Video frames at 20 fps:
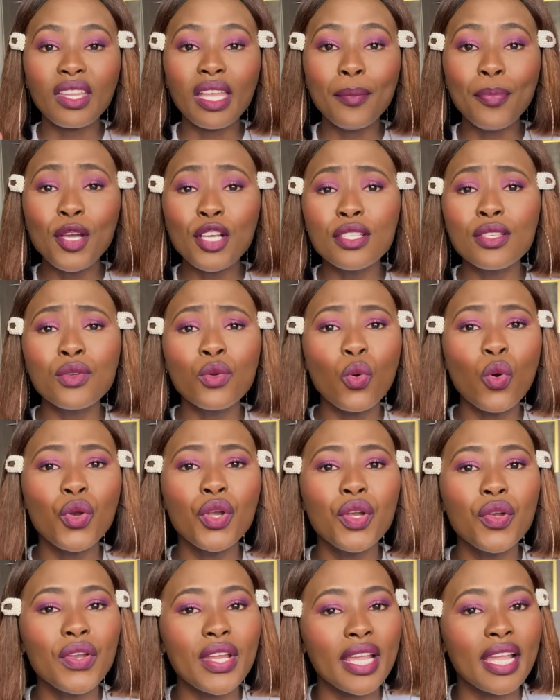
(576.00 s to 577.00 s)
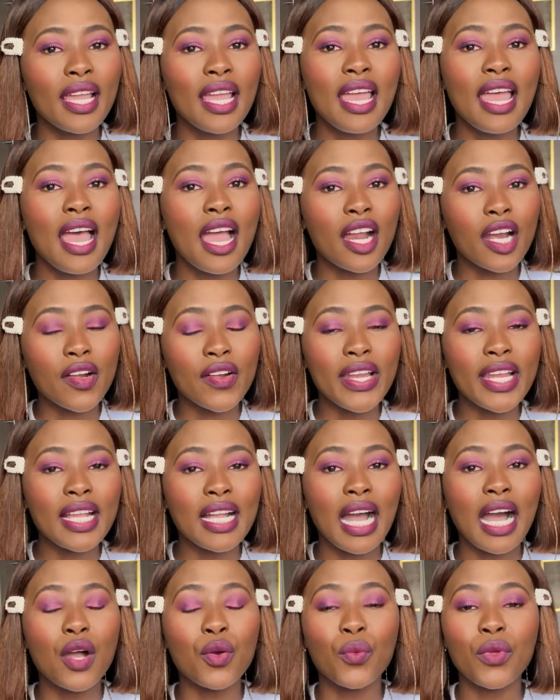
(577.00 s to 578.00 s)
person ordering a gray
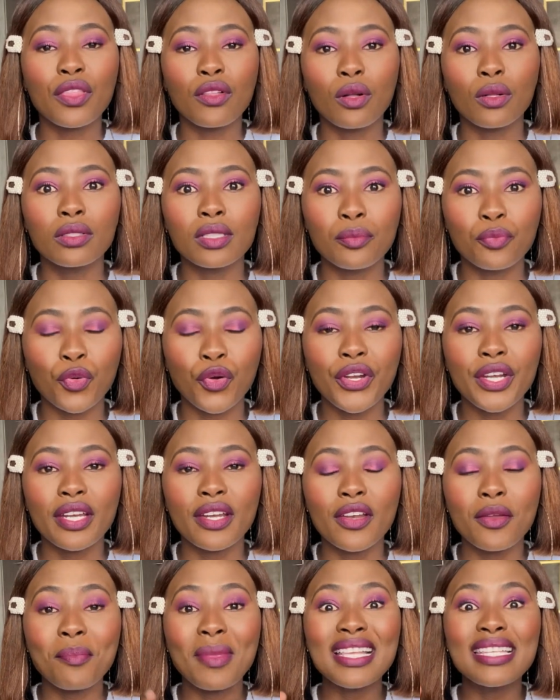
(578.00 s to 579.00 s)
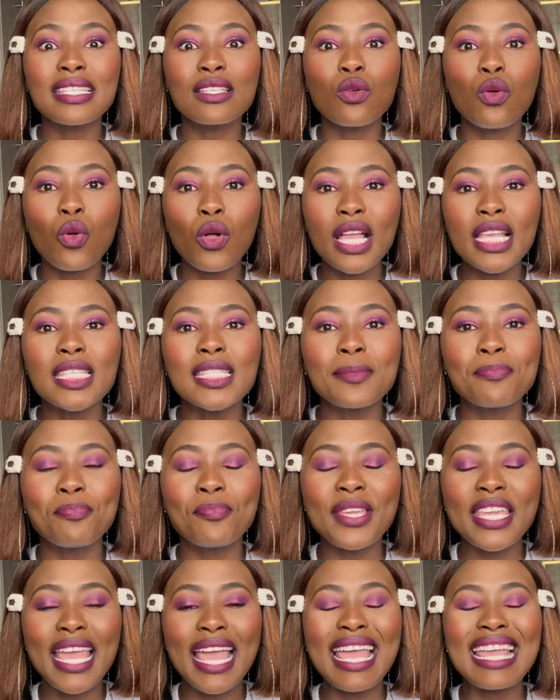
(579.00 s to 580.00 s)
gown with gold embroidery must
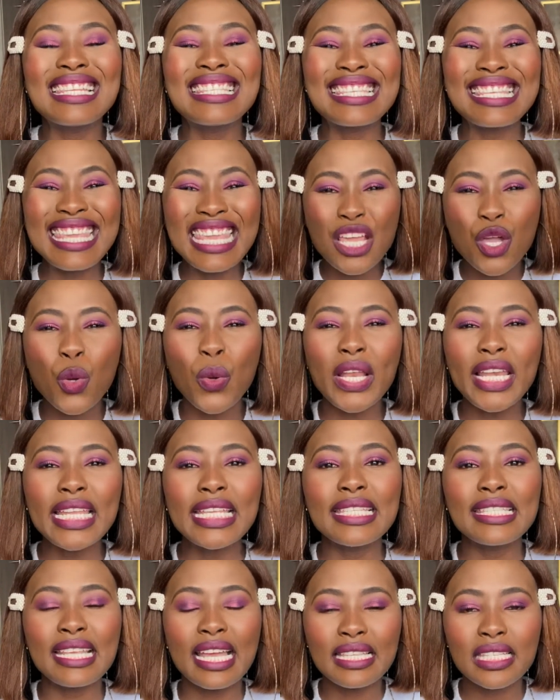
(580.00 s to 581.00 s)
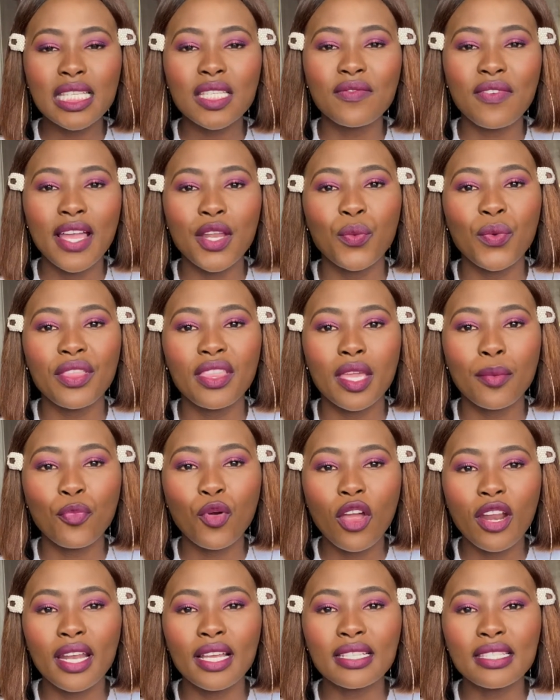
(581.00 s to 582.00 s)
be as equally satisfied with their
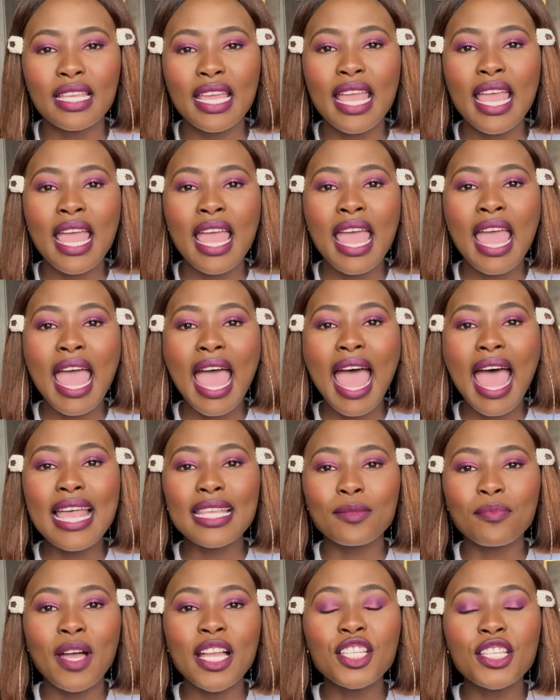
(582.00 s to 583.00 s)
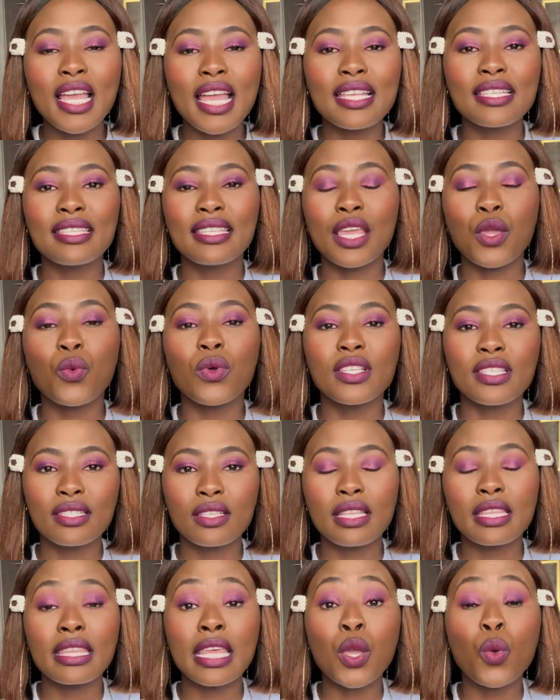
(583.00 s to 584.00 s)
product as much as they
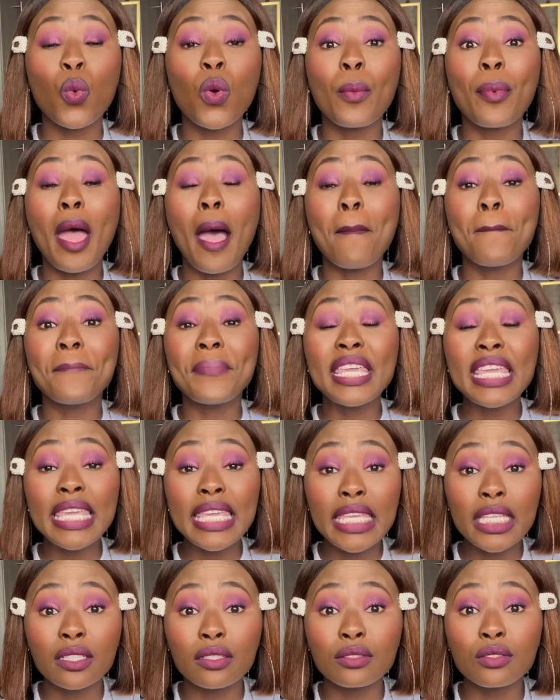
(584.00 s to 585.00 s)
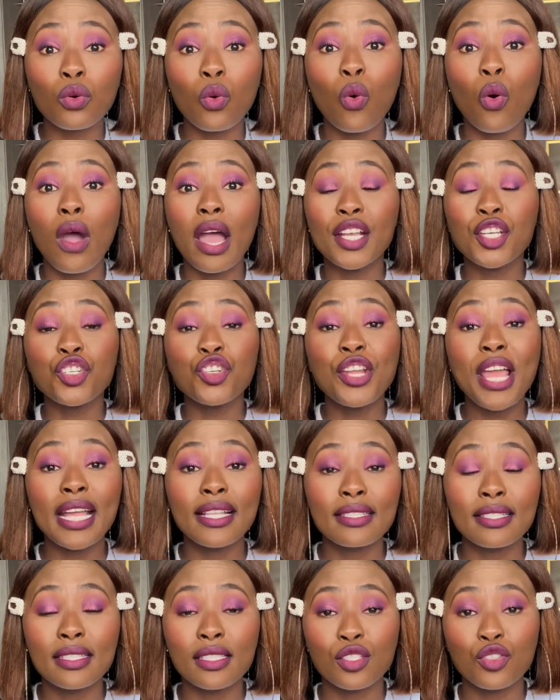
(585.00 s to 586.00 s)
were appealed or
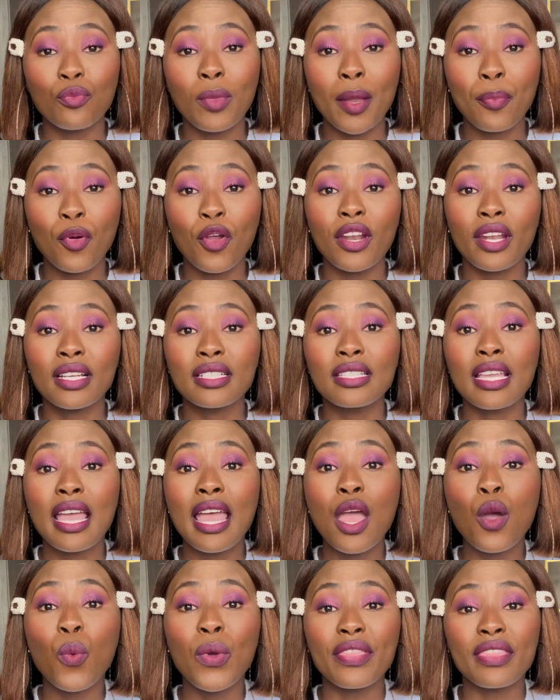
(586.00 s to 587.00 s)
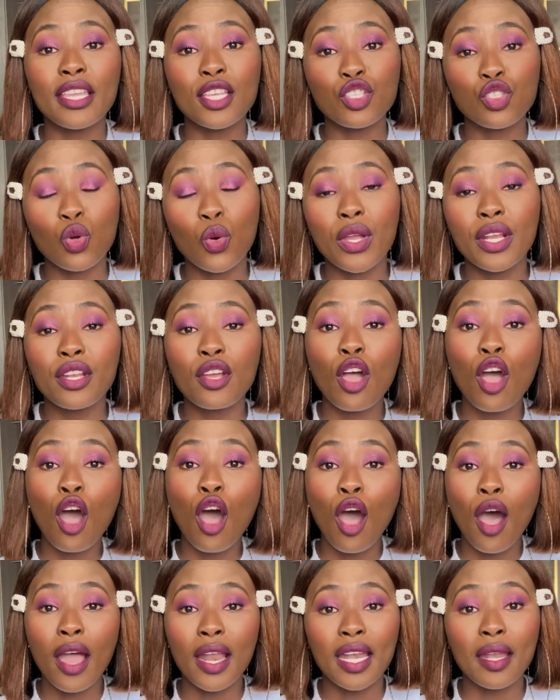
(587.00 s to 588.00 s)
attracted to my product when they saw it
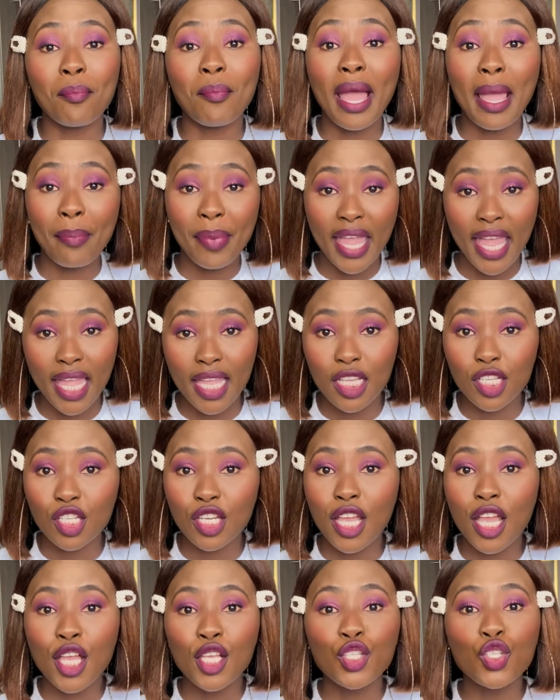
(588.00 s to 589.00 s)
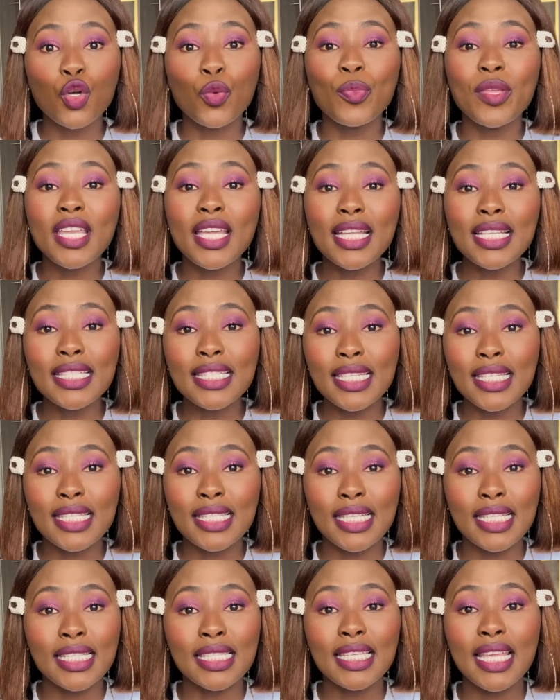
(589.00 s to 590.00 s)
on my page. So be
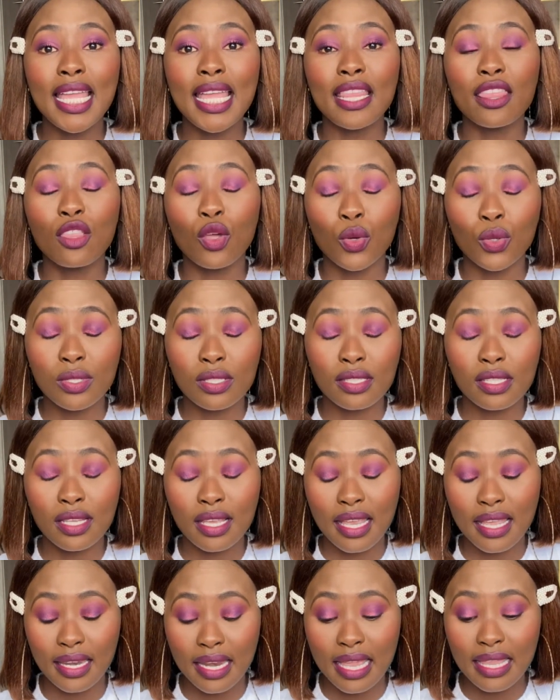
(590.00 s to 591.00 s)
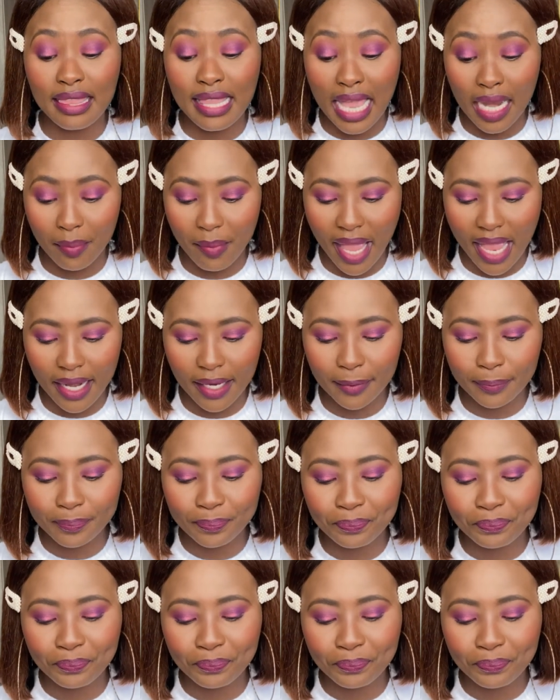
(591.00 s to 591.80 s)
consistent in that manner.